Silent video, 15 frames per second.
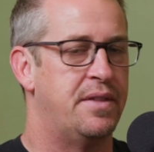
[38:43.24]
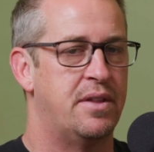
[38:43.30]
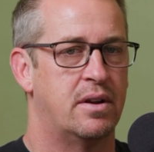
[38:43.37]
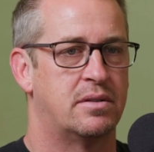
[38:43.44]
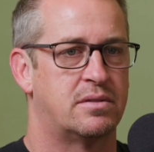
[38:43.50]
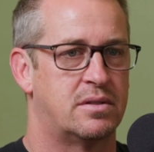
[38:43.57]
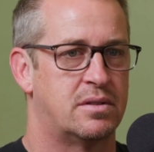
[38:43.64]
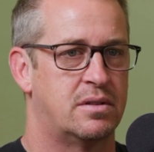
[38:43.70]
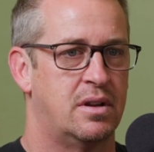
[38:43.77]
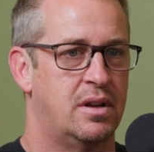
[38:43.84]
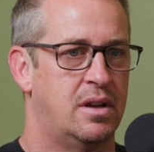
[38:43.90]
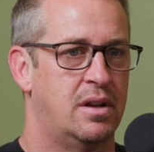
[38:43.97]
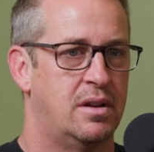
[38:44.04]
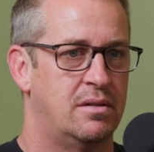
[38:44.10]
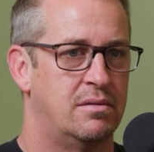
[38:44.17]
And in
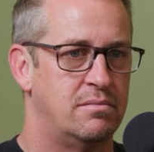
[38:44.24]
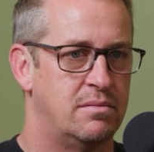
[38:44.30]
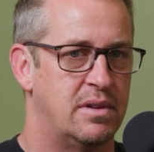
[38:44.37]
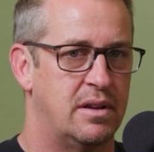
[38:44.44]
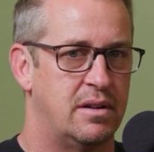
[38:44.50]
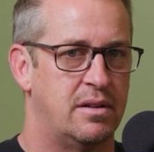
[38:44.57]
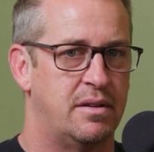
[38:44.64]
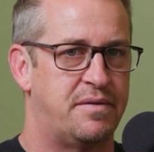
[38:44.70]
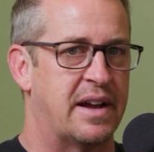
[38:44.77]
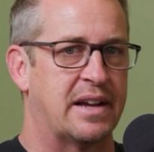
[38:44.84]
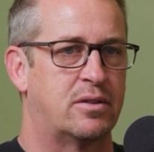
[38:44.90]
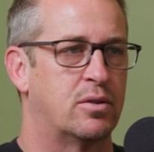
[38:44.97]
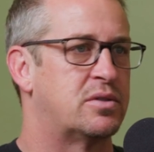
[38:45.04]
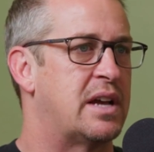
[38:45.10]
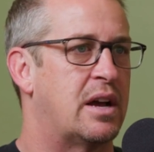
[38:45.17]

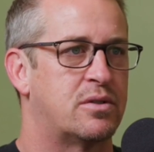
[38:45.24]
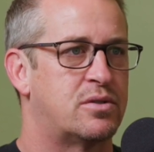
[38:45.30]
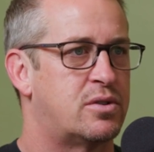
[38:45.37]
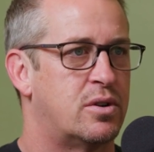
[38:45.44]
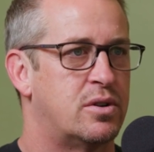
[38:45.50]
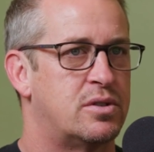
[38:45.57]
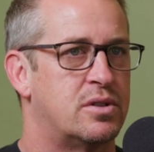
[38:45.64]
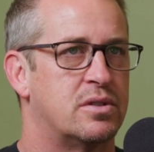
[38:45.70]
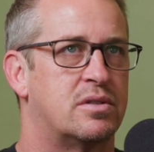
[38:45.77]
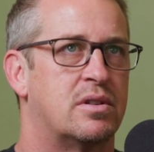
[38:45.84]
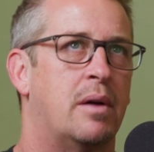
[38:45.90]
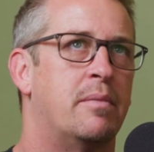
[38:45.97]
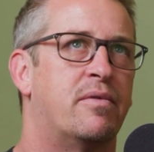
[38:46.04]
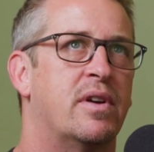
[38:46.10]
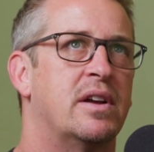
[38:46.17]
fact, those house
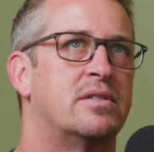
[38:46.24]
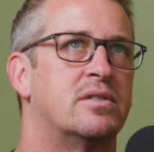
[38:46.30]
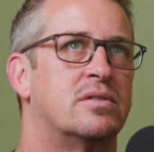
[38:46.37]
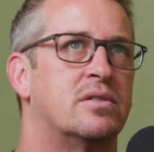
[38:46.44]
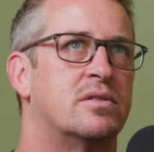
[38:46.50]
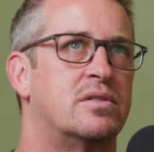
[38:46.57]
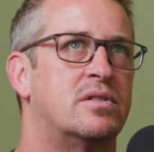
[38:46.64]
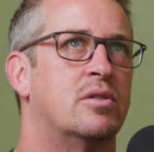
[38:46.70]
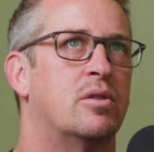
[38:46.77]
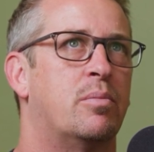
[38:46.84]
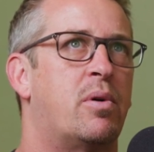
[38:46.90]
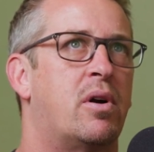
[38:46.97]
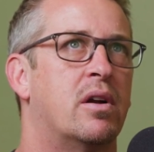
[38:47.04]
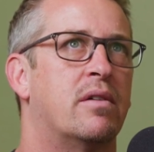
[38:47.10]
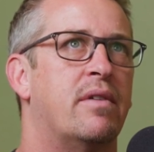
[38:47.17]
churches, Francis is still a
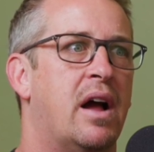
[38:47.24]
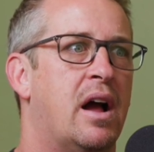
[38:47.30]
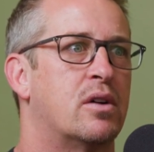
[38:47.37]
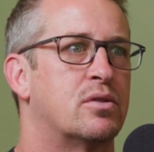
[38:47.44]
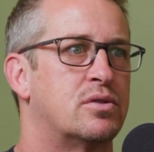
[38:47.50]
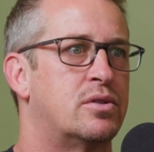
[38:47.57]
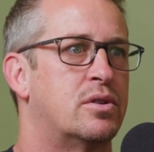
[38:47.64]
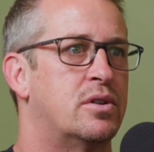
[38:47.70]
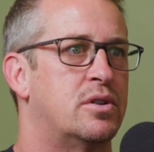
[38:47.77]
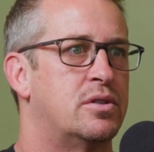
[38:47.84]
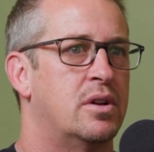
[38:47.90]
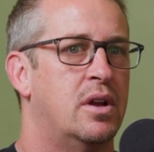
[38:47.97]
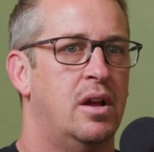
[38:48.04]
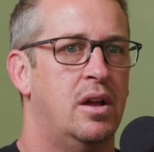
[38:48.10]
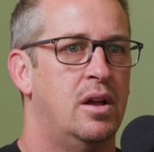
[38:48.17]
part of a house
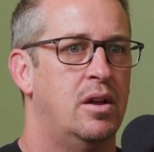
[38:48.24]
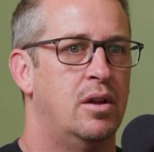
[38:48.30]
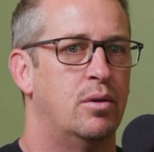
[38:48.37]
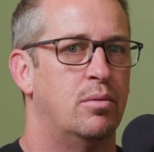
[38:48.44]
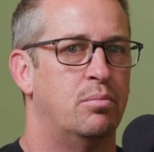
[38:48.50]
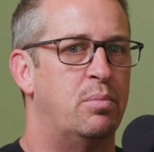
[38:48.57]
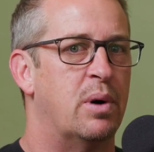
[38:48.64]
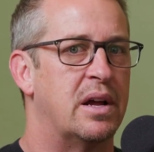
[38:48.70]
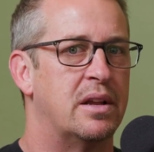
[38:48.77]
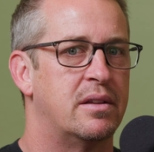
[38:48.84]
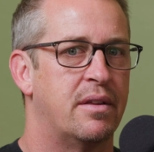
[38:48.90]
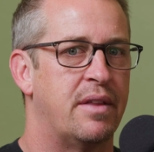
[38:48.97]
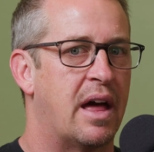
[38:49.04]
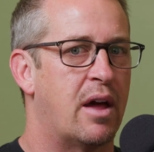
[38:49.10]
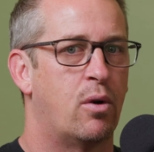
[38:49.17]
church,
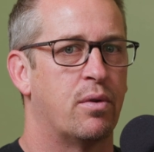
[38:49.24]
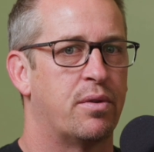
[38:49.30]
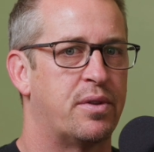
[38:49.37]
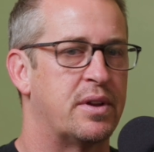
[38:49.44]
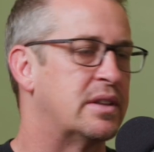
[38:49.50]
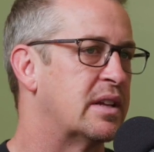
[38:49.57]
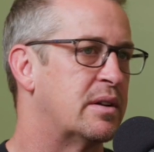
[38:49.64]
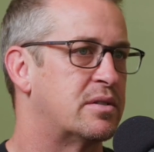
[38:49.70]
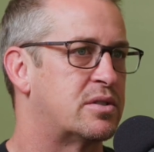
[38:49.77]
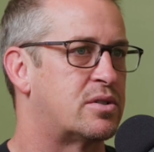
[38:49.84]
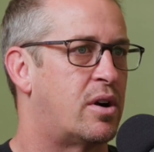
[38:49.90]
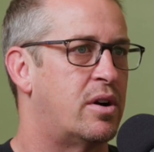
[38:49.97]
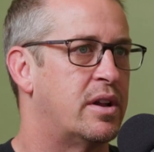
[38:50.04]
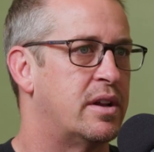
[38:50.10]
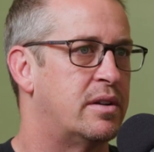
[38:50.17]
but that whole thing that
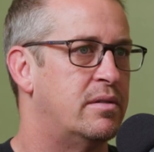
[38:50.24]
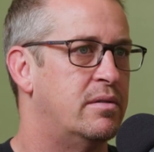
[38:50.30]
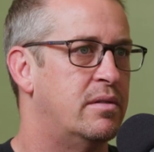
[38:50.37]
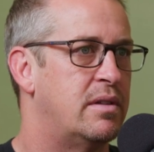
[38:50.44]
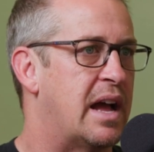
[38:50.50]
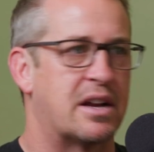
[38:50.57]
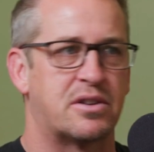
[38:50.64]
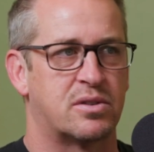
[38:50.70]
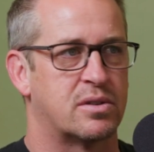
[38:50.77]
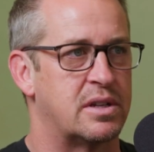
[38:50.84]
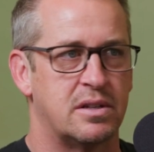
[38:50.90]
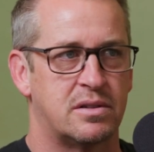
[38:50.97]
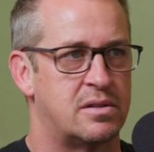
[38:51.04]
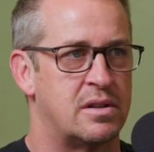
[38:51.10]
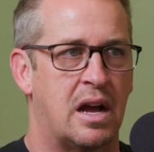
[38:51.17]
started
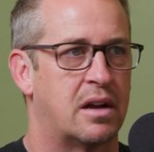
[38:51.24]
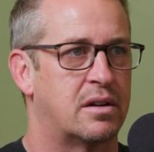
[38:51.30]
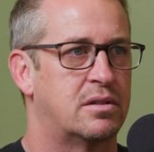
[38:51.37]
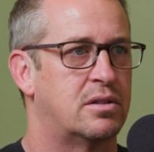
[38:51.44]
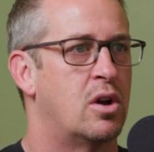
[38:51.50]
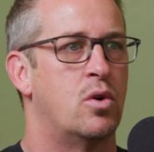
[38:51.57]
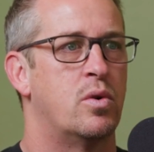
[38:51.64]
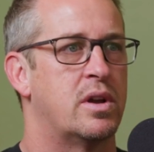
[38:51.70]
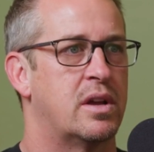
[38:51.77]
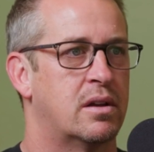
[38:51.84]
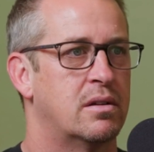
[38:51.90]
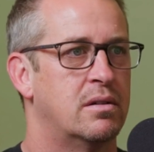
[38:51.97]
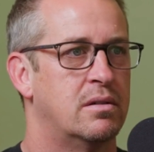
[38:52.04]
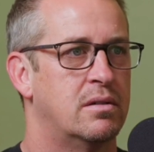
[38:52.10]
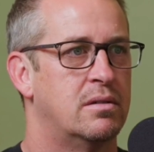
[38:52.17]
actually is not going.